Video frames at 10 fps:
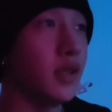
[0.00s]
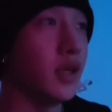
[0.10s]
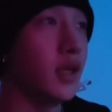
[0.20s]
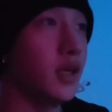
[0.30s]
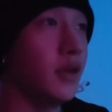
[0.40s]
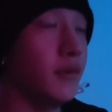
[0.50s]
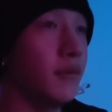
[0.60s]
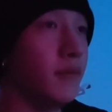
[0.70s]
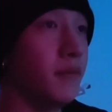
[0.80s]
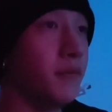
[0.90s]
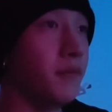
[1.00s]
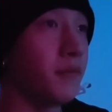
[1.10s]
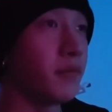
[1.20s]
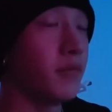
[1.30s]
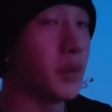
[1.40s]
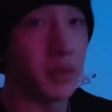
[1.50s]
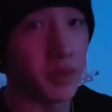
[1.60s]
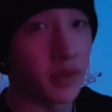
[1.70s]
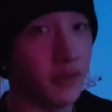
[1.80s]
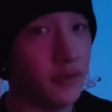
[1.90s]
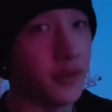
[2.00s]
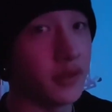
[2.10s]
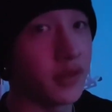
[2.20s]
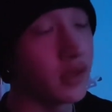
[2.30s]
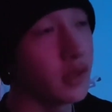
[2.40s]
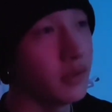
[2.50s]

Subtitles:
might be a bit confusing.